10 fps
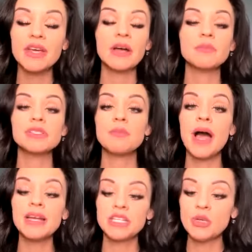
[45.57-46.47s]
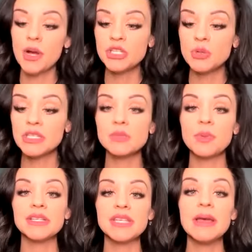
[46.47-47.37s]
that comes to mind and you want to
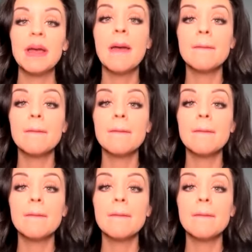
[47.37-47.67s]
express it,